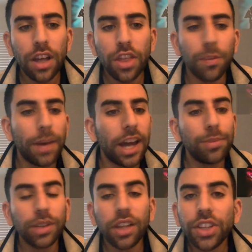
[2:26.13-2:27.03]
they'll buy a
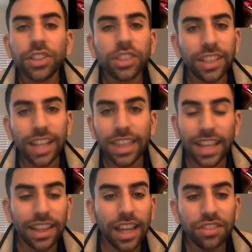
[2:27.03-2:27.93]
Bloodthirster to get
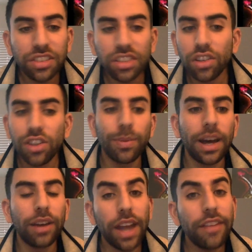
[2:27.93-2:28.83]
that lifesteal, they'll
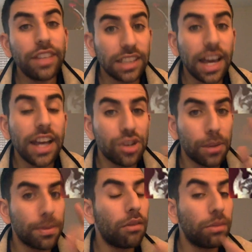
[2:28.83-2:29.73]
buy Ravenous Hydra
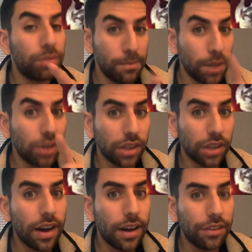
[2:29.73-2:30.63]
probably most
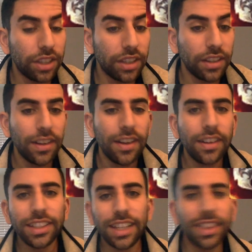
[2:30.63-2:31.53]
often
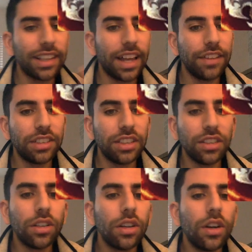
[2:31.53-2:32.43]
to get the lifesteal,